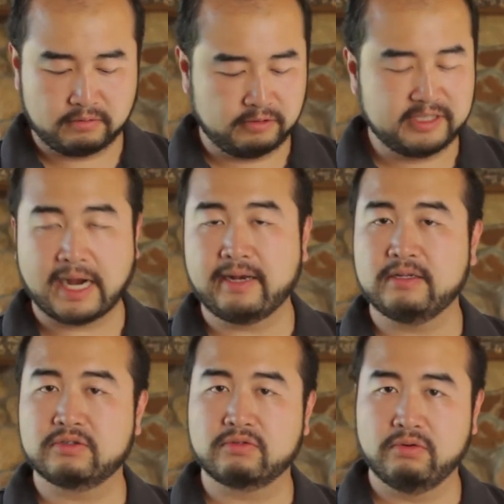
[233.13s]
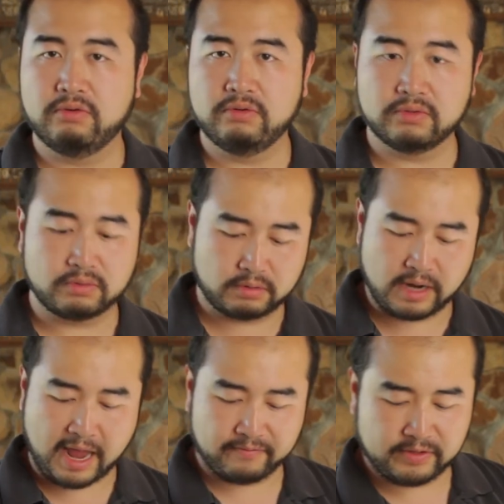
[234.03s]
retightening screws or
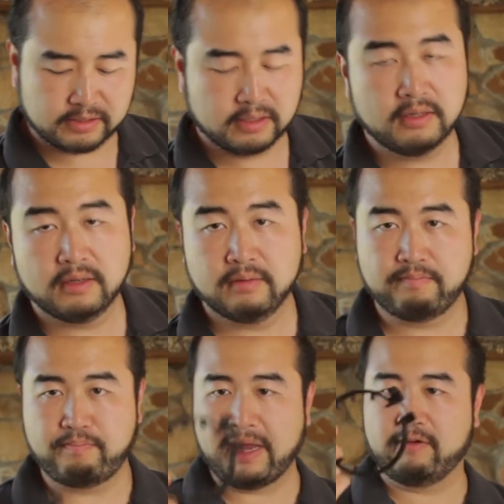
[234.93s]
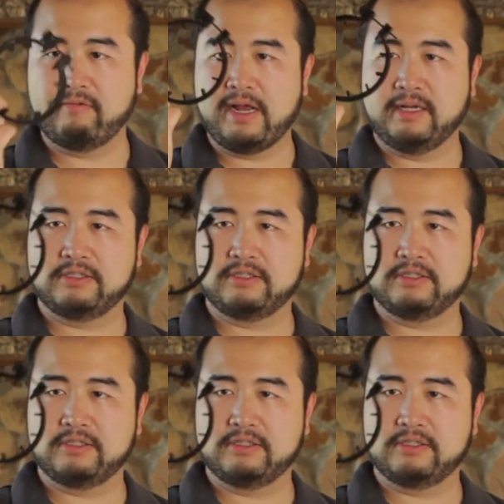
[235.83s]
have these big rings